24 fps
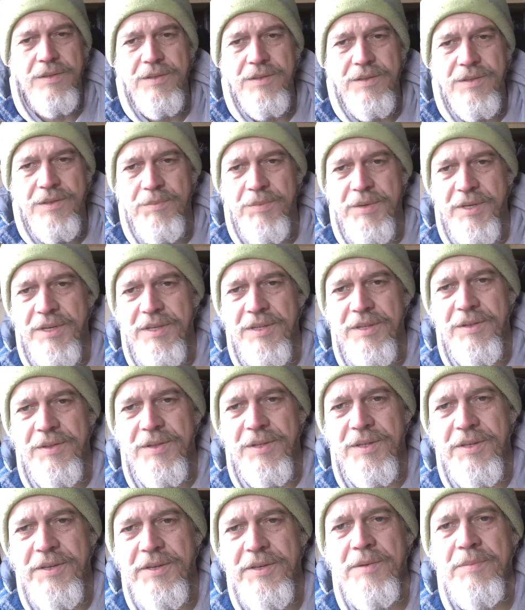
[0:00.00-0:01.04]
to be
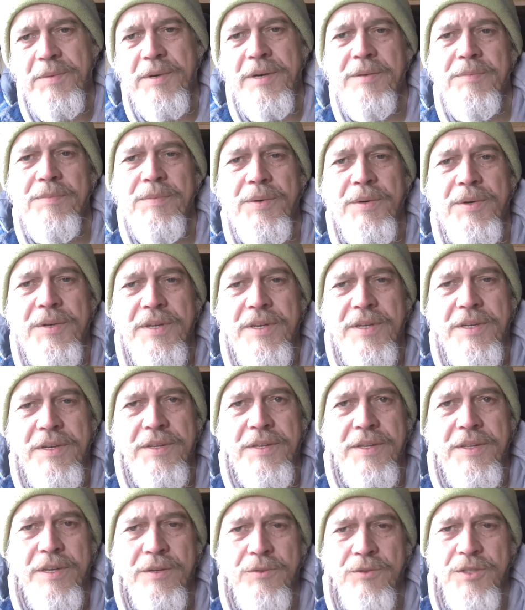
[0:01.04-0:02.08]
thinking about putting
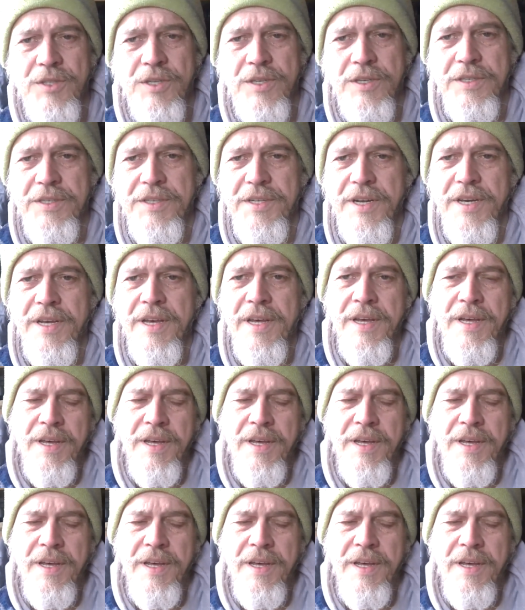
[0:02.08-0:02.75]
anything outside yet.